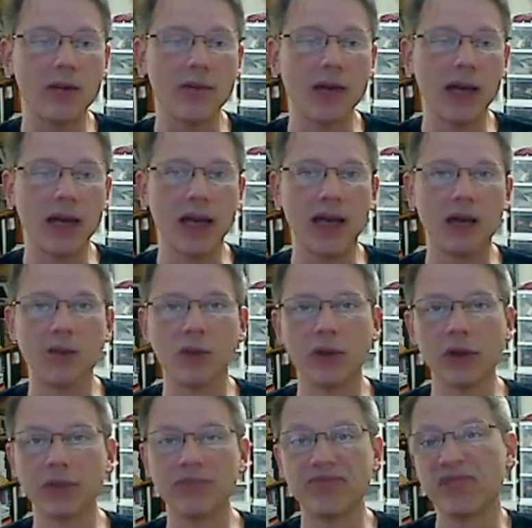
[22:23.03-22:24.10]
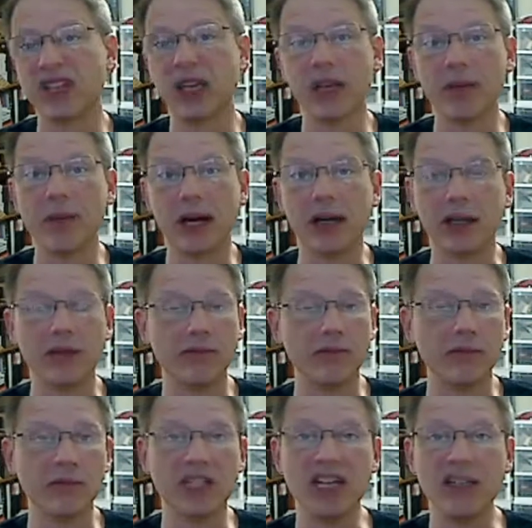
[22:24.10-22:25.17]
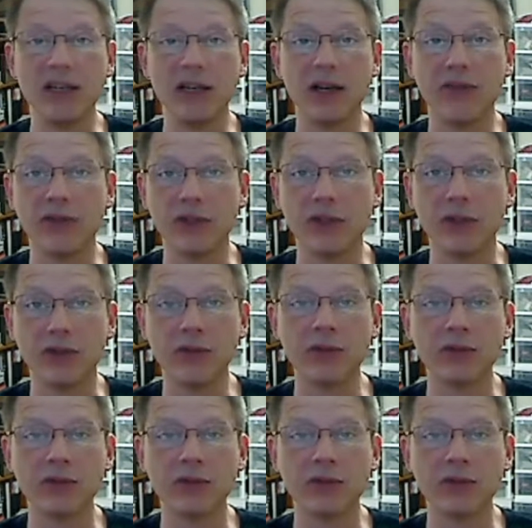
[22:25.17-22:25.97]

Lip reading: And we're thinking about it. It's easy enough to do.